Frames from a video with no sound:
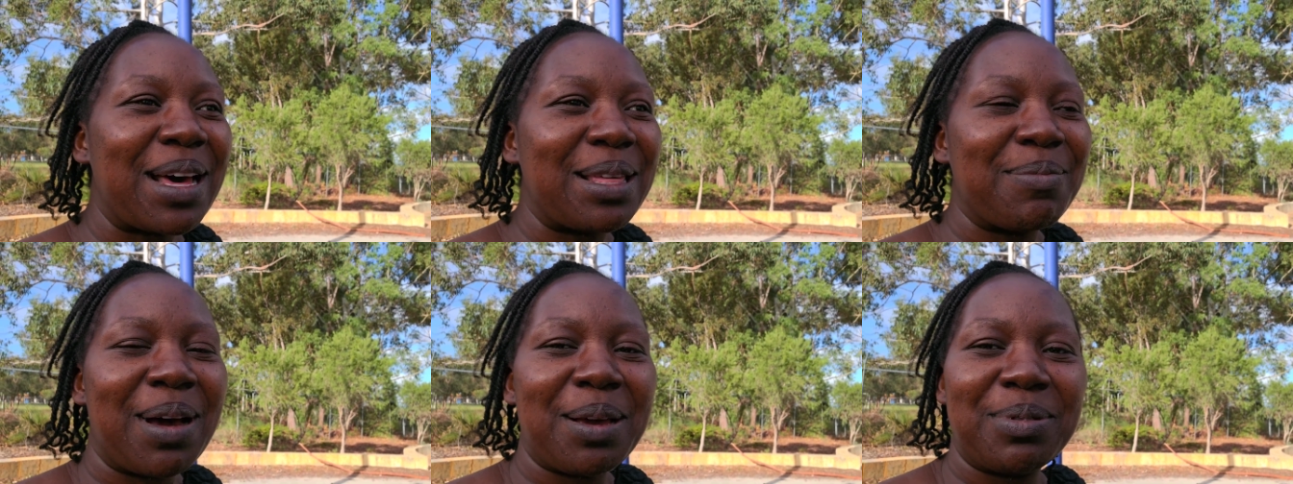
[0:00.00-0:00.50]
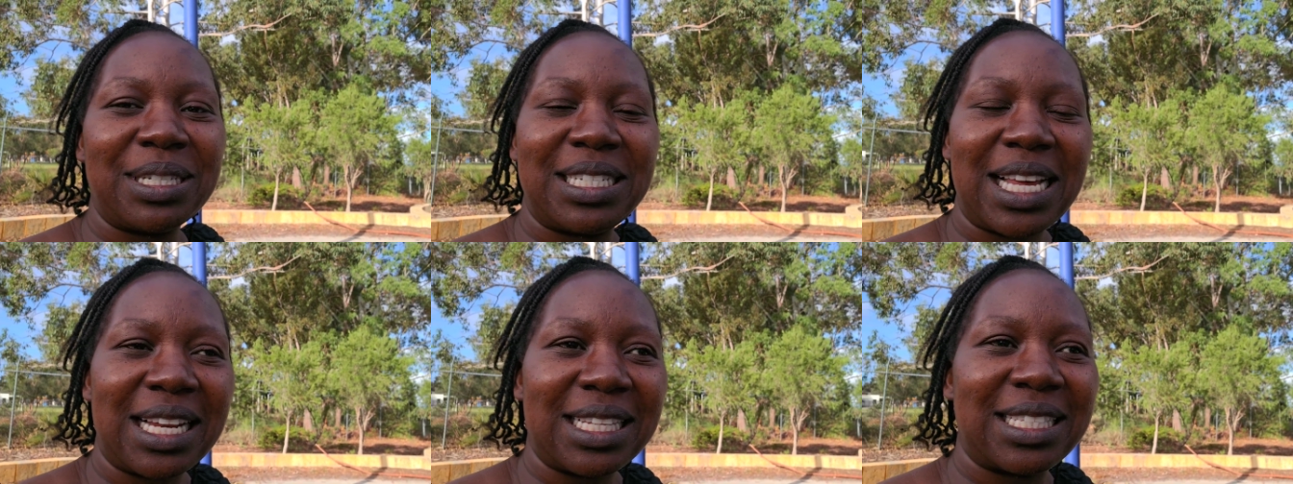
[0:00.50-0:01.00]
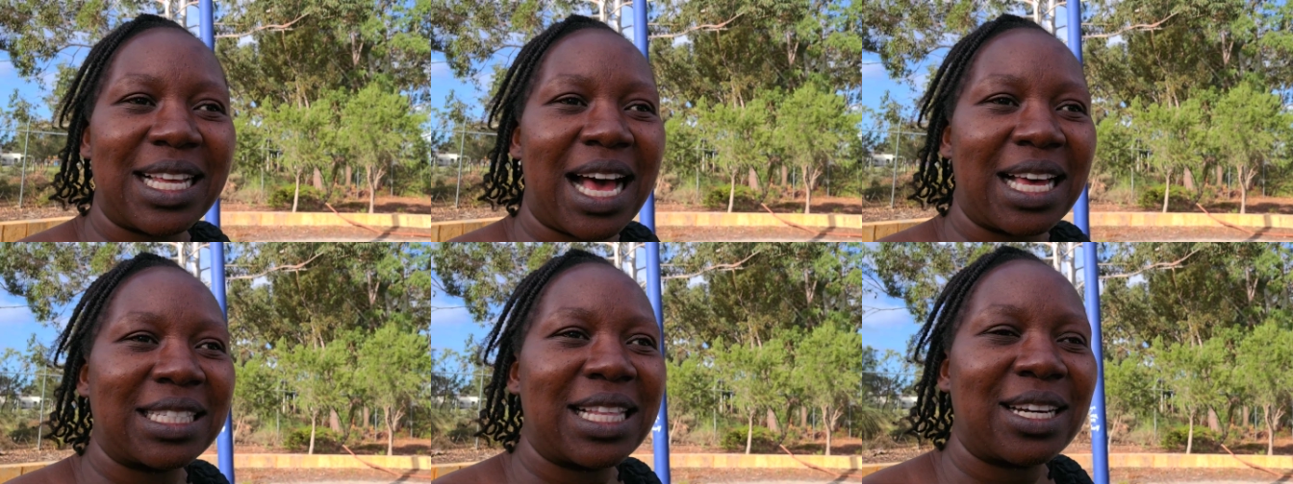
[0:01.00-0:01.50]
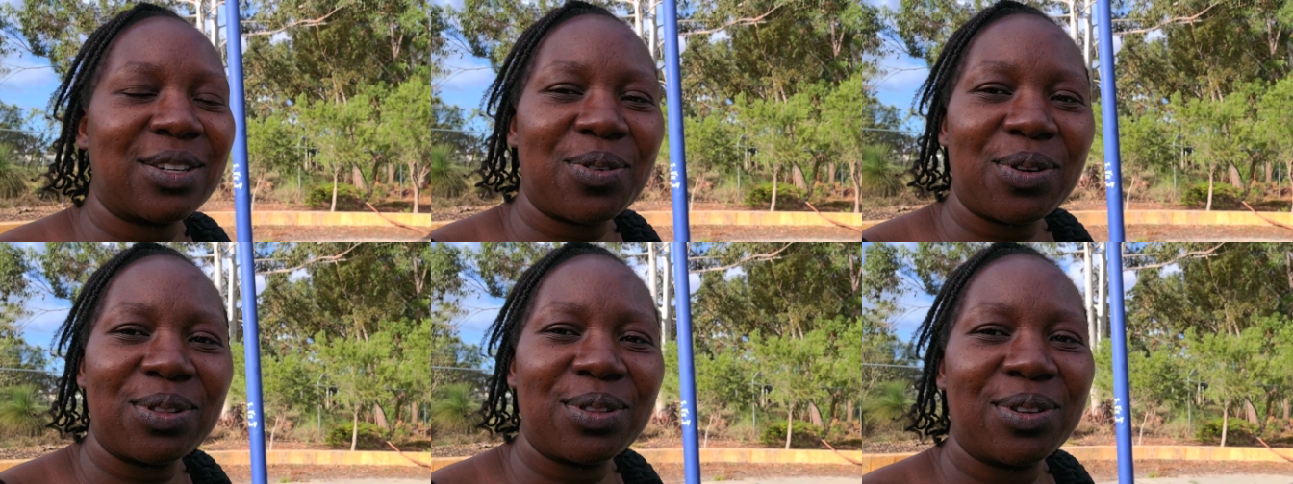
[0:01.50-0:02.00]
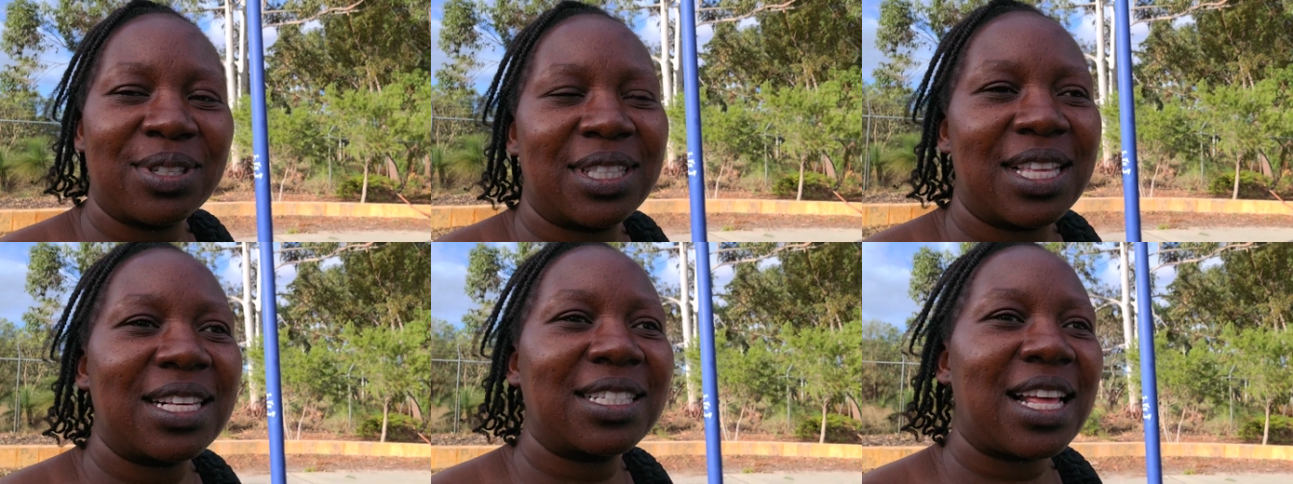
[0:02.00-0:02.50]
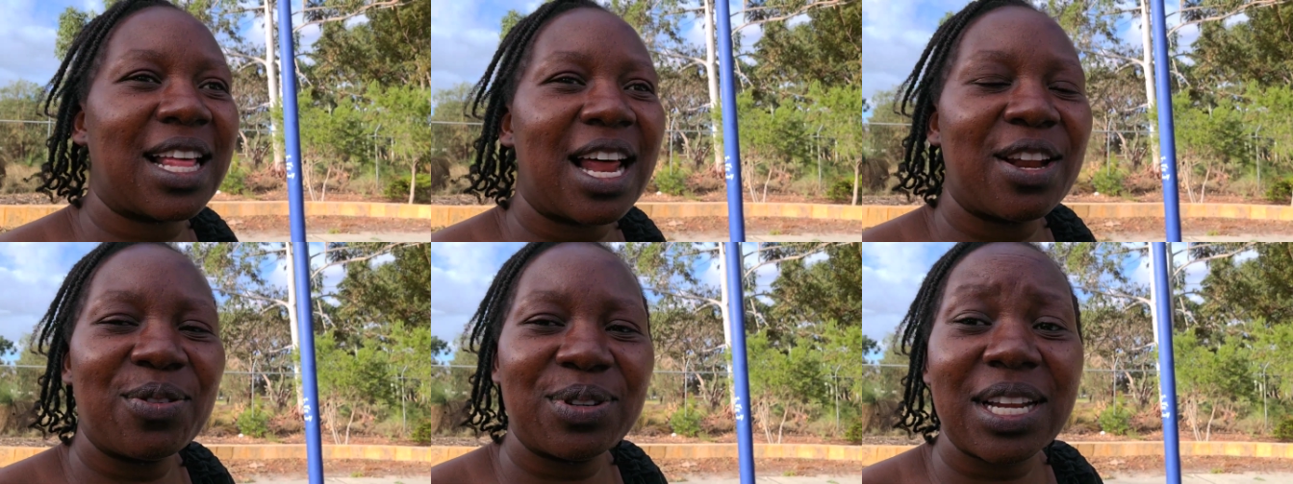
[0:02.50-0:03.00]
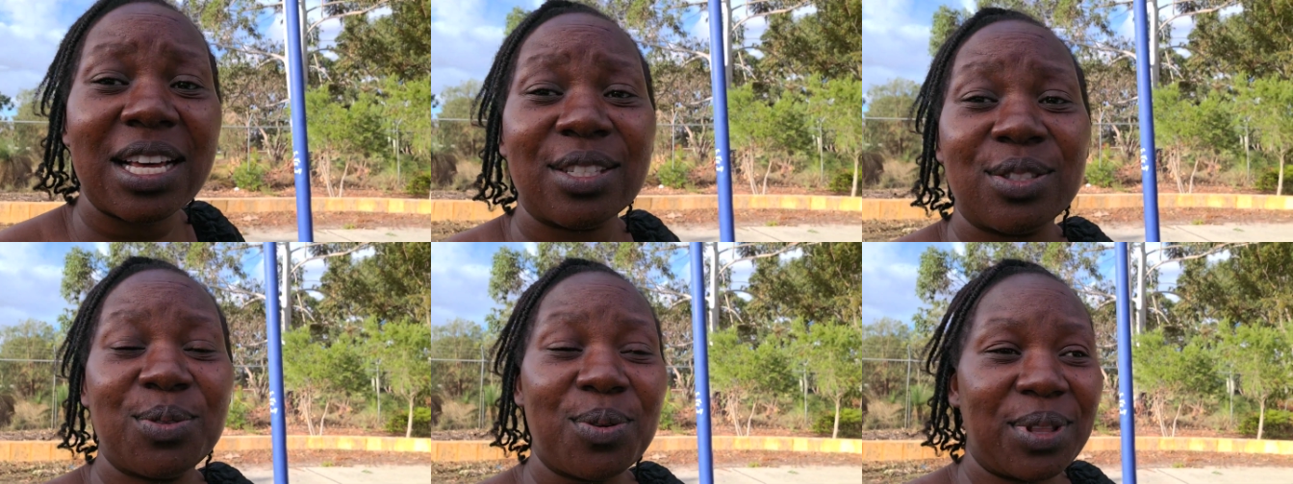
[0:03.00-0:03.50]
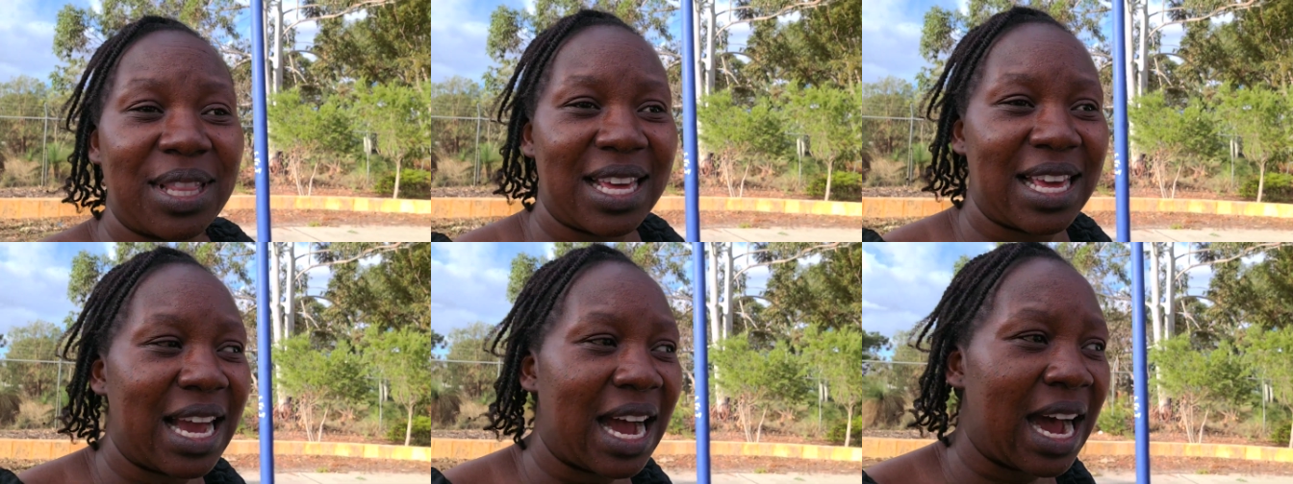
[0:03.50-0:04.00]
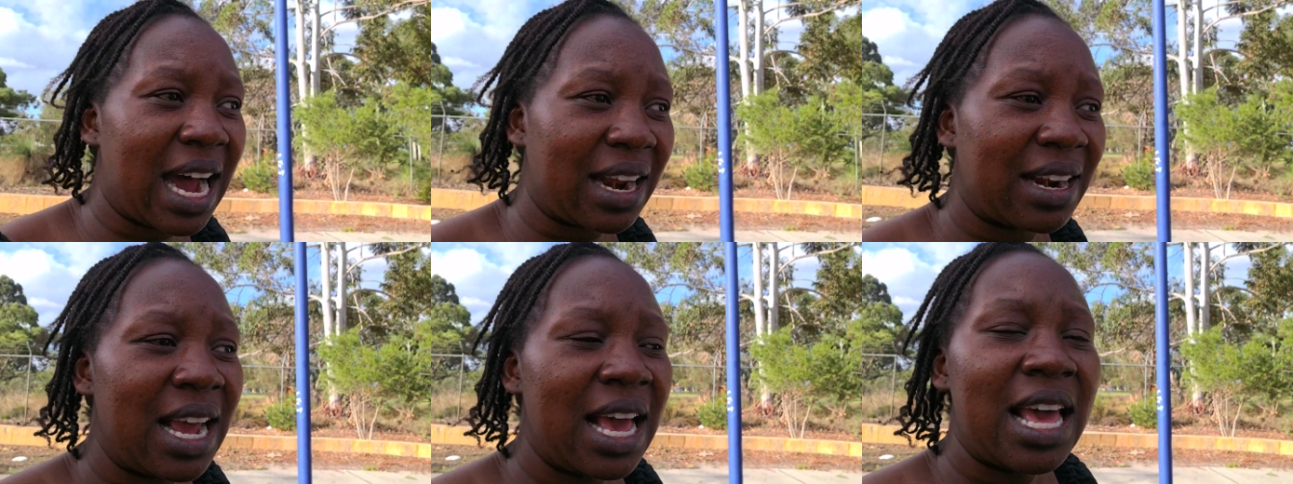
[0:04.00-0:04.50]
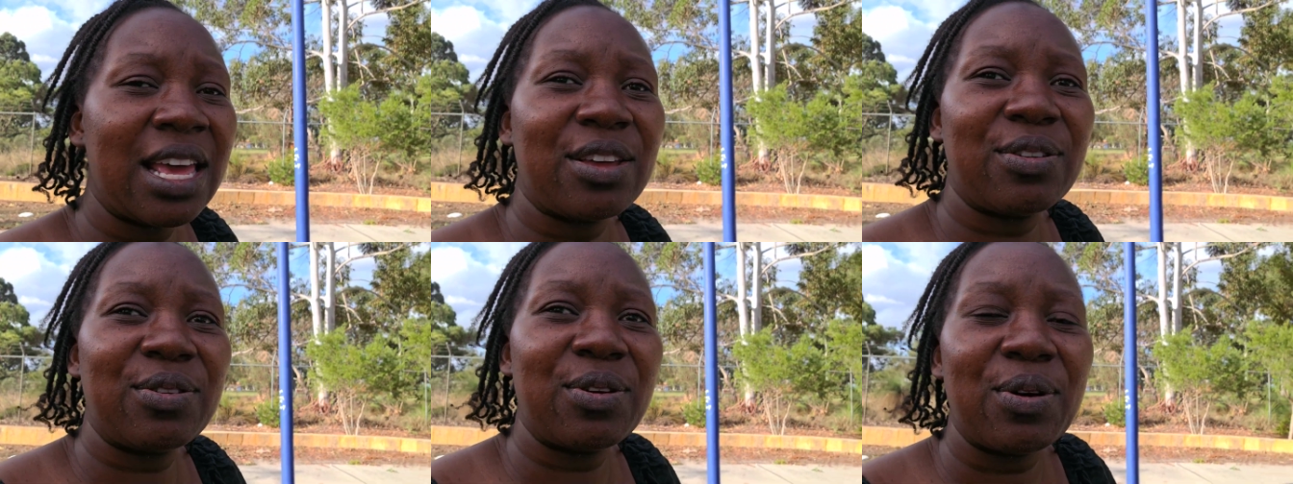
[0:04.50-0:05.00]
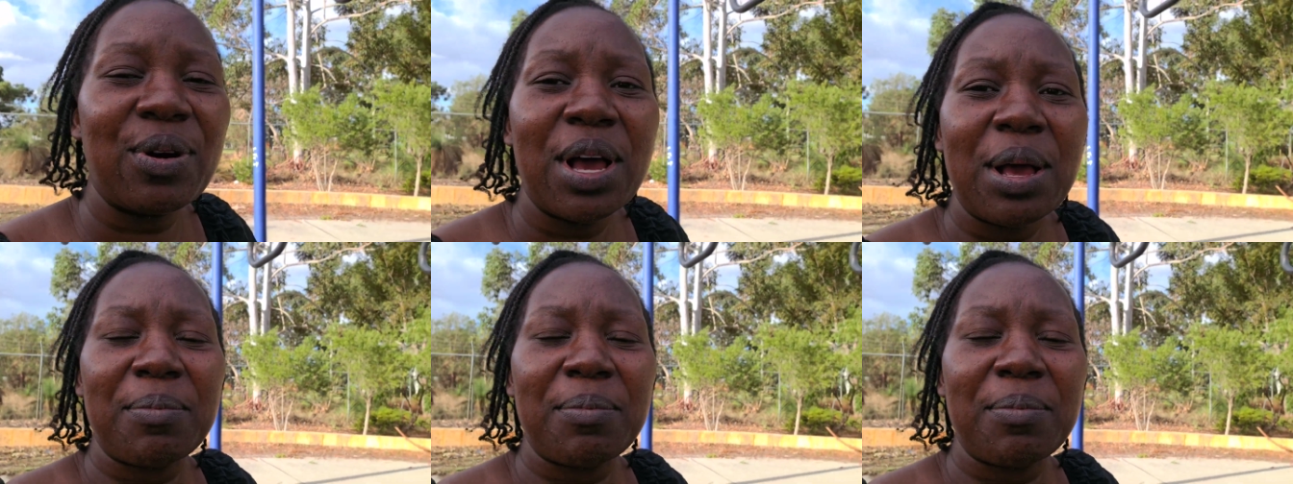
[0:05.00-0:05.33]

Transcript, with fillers: But the Bible tells us that call those things that are not as though they are, you know.